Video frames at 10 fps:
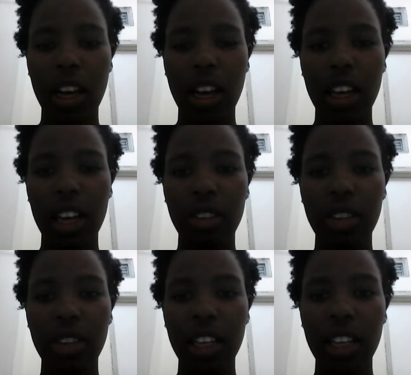I
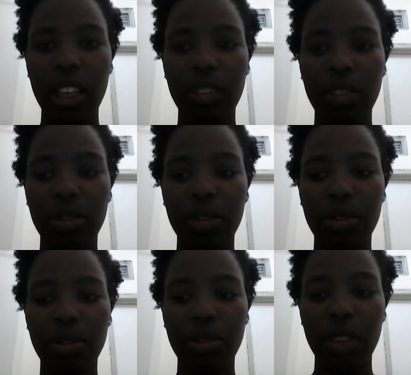really
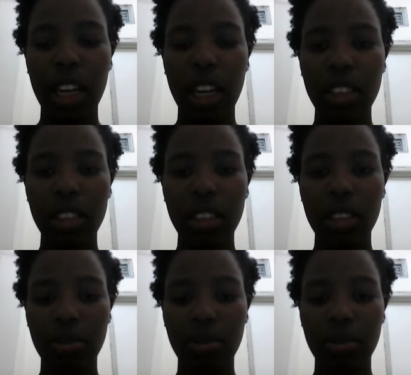learned